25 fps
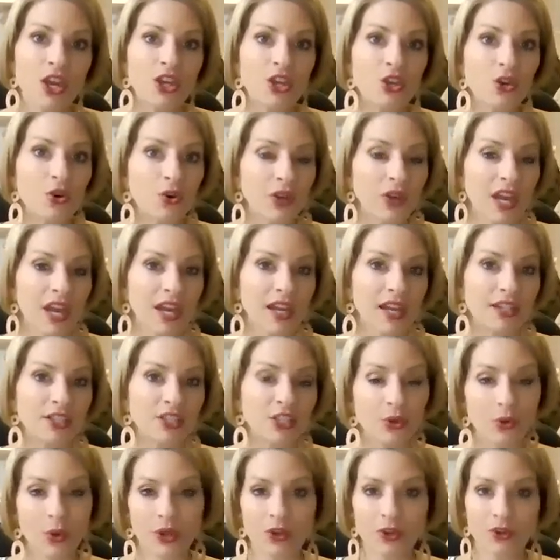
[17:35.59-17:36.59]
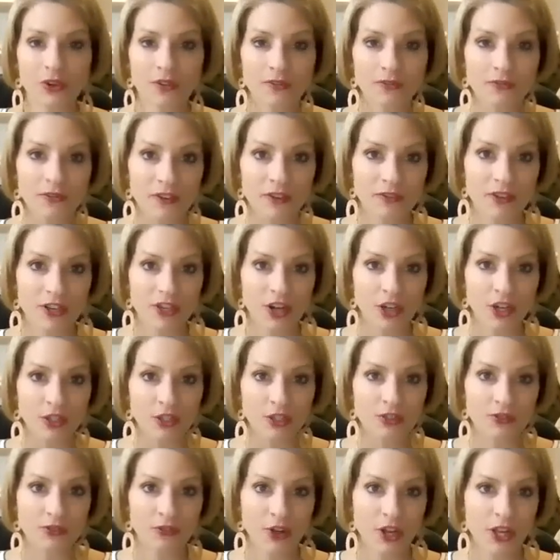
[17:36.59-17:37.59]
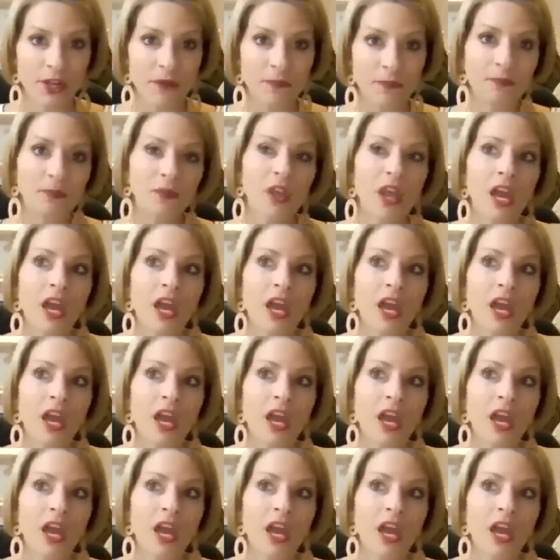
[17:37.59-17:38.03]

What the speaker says: you'll get $250 free.